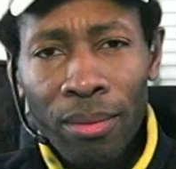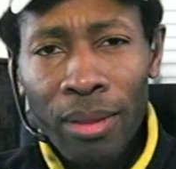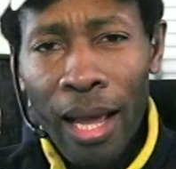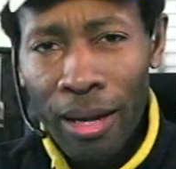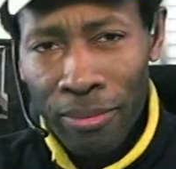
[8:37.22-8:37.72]

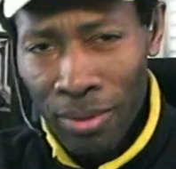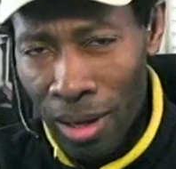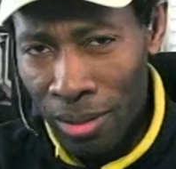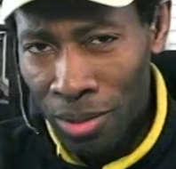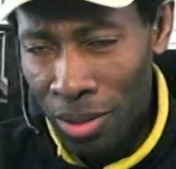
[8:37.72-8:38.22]
lack of
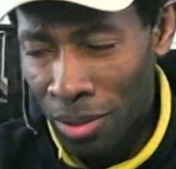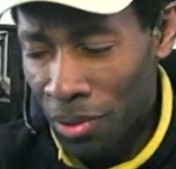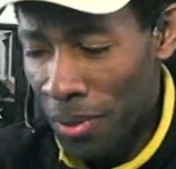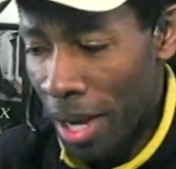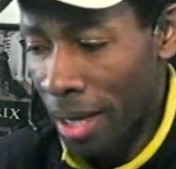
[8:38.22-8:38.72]
knowledge and
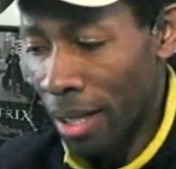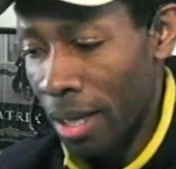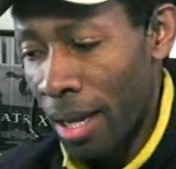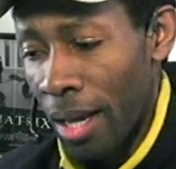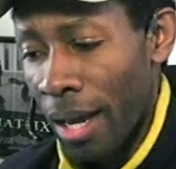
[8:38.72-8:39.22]
understanding
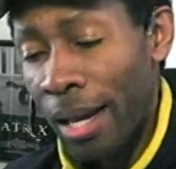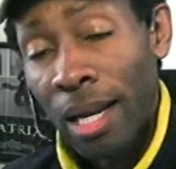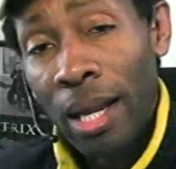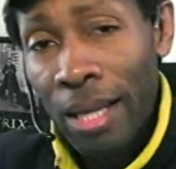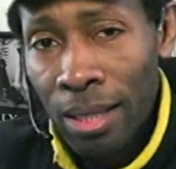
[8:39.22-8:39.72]
and
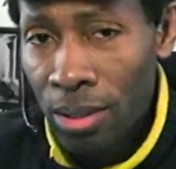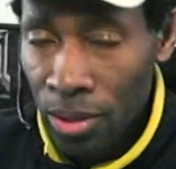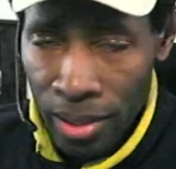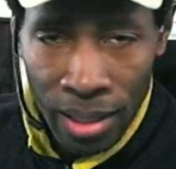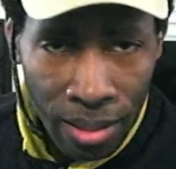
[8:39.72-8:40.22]
not eat the
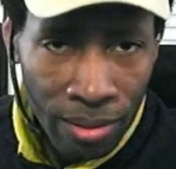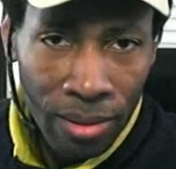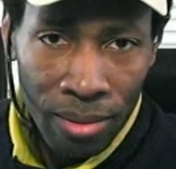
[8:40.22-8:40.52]
turkey dinner.